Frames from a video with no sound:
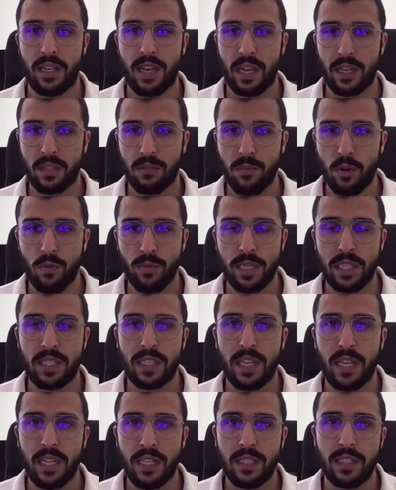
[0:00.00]
connect
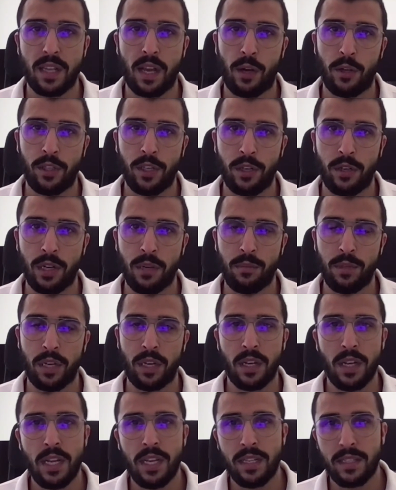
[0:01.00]
moments in Saudi
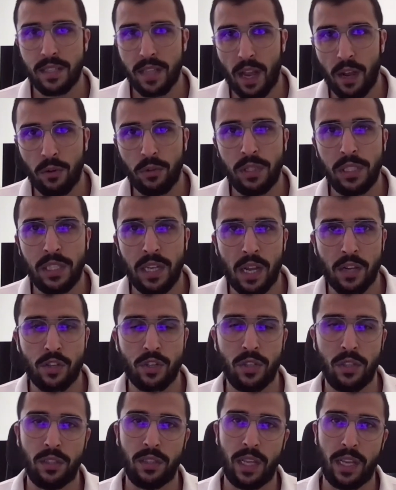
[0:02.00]
Arabia, Saudi
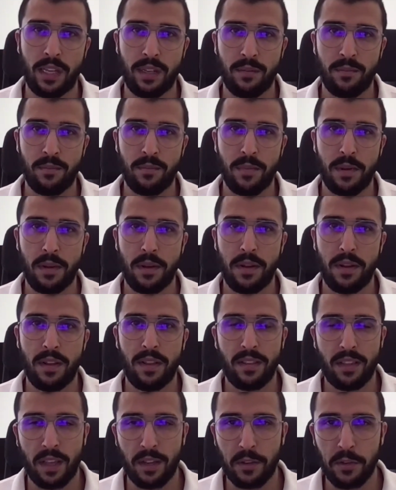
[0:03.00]
National Day.
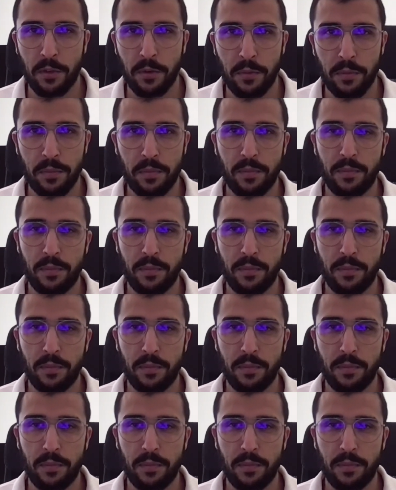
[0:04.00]
Thank you.